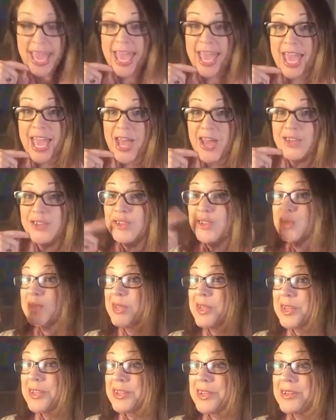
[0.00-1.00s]
and you
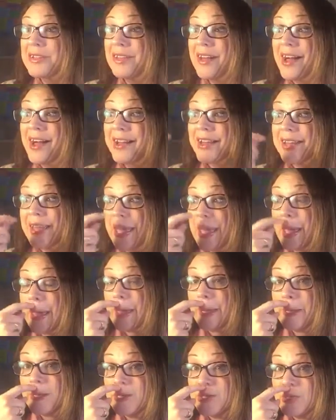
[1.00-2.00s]
look at the clock
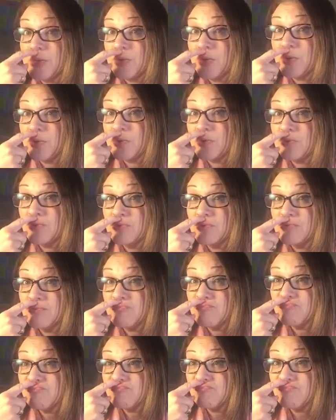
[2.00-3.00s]
and
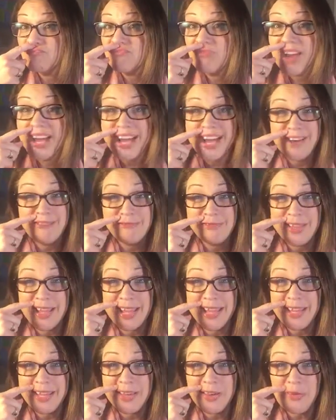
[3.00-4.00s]
you have
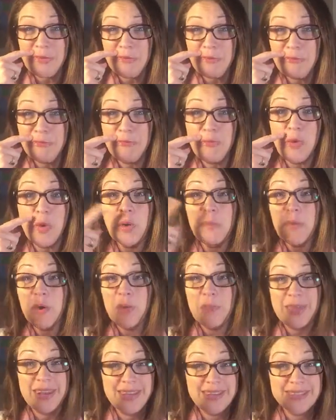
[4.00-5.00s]
like 4
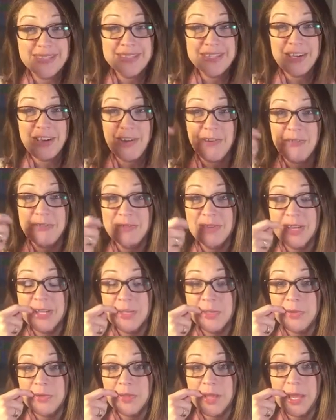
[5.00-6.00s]
more minutes to go
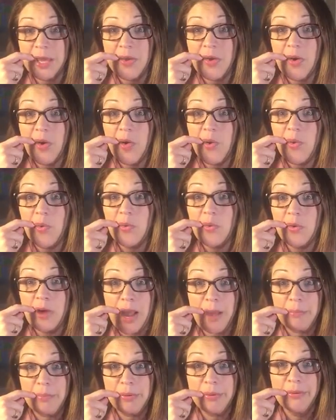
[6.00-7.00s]
and you're like, oh
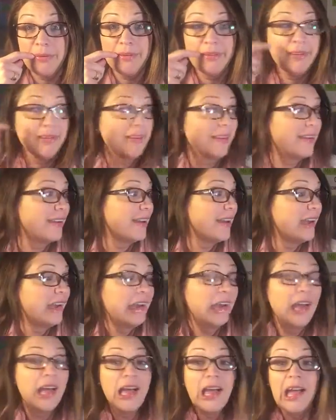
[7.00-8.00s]
crap.
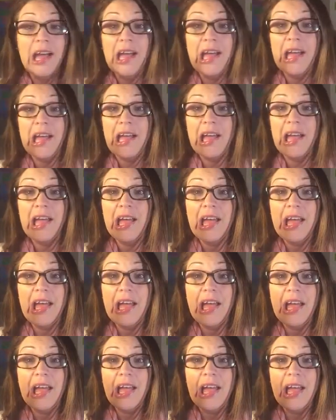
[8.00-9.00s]

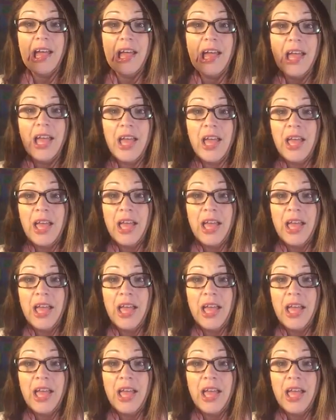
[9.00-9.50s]
I